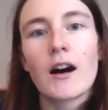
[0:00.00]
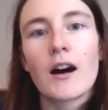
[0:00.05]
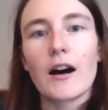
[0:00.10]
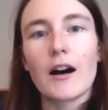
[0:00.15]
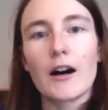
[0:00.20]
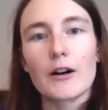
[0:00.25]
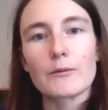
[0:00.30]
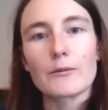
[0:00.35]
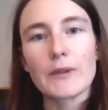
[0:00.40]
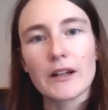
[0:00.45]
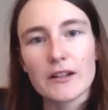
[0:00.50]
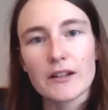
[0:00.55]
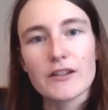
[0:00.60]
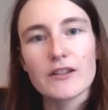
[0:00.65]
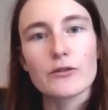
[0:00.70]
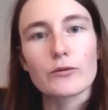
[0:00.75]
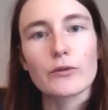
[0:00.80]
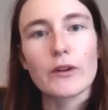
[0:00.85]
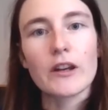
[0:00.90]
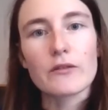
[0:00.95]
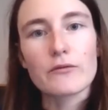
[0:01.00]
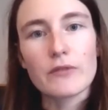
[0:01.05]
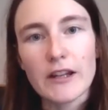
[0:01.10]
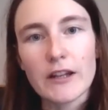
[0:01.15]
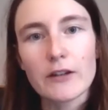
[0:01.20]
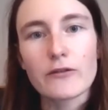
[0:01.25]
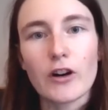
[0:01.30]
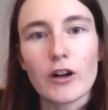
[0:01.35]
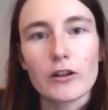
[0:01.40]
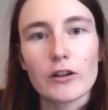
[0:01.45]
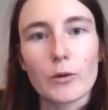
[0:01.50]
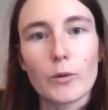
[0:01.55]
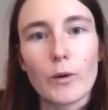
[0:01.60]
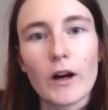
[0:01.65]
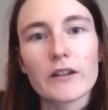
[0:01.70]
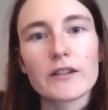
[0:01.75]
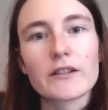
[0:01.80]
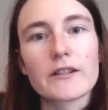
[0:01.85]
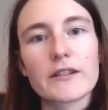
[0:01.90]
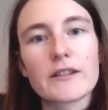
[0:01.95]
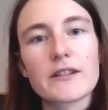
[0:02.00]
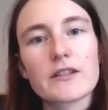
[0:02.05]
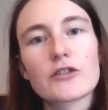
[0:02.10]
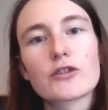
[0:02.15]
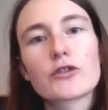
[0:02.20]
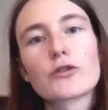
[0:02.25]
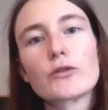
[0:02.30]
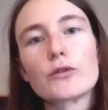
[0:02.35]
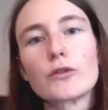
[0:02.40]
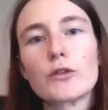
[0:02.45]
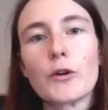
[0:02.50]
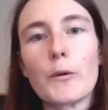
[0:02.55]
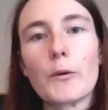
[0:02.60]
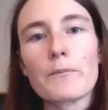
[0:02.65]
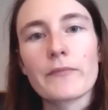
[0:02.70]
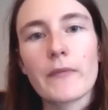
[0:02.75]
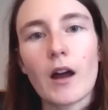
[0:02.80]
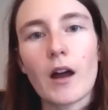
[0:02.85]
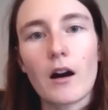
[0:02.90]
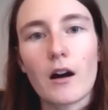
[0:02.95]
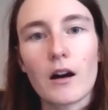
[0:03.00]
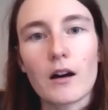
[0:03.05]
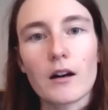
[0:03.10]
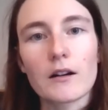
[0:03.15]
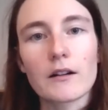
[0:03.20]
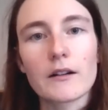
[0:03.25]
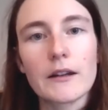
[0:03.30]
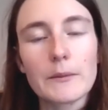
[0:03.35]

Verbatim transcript: uh, because we really wa wanted to uh,